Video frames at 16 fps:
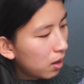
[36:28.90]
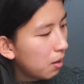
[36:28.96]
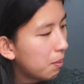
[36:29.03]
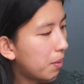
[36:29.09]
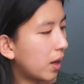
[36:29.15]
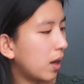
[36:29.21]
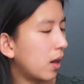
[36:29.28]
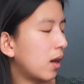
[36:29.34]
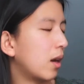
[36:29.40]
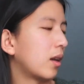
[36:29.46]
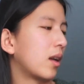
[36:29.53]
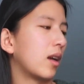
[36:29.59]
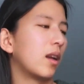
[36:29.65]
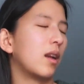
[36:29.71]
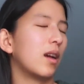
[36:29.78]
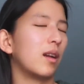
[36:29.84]
But
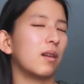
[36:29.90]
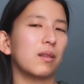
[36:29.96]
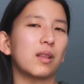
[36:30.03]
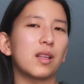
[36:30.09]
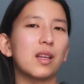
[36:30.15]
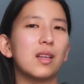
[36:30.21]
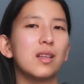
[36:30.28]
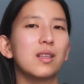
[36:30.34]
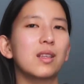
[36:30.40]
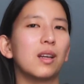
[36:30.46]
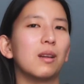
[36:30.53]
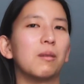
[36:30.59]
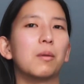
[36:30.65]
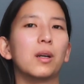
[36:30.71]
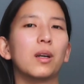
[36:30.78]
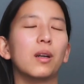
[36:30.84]
again, I don't think he's
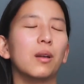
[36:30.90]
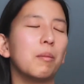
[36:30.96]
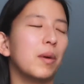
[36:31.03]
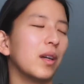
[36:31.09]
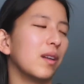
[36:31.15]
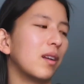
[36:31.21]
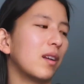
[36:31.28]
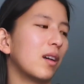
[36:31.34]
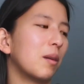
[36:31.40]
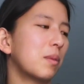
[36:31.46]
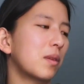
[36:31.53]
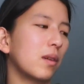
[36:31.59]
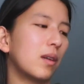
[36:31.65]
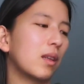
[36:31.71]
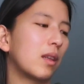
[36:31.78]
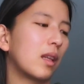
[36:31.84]
gonna wear it buttoned up,
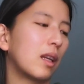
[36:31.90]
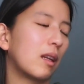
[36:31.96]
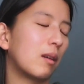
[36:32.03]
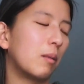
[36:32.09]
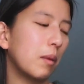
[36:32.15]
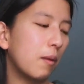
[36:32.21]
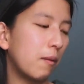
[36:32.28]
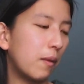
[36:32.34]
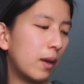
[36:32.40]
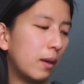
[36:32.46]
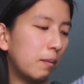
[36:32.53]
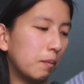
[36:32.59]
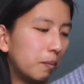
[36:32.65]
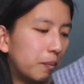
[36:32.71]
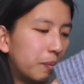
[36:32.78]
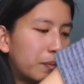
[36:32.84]
so I think it'll be fine.